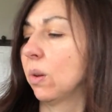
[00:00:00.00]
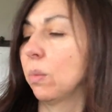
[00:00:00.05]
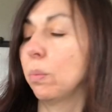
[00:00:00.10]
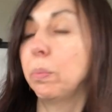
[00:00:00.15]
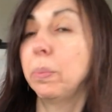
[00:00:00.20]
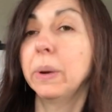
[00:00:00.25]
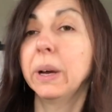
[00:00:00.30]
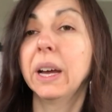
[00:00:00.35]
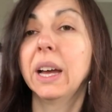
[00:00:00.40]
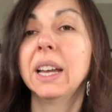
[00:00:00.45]

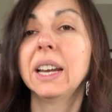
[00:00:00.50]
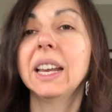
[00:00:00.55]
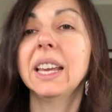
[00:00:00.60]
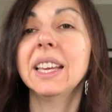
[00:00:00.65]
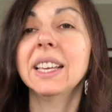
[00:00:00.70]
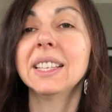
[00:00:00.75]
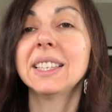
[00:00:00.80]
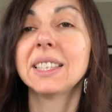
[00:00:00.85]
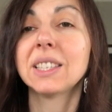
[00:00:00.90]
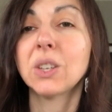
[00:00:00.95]
But
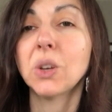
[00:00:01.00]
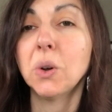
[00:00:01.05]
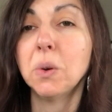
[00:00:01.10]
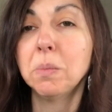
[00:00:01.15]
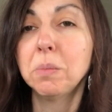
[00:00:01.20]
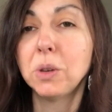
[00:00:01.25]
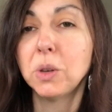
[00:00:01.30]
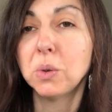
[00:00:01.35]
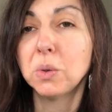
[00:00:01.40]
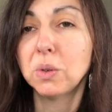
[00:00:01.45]
it's so
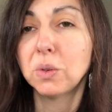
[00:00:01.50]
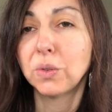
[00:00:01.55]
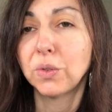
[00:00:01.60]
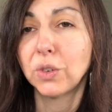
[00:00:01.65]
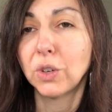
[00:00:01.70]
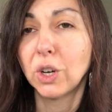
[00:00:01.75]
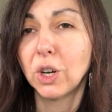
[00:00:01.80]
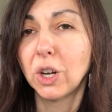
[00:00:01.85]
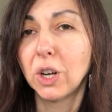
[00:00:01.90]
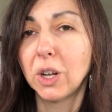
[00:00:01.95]

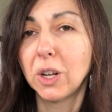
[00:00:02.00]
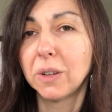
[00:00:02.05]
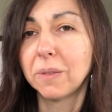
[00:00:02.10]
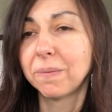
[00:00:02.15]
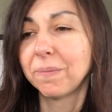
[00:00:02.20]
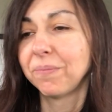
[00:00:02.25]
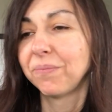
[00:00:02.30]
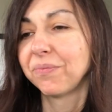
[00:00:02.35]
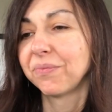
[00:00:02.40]
beautiful.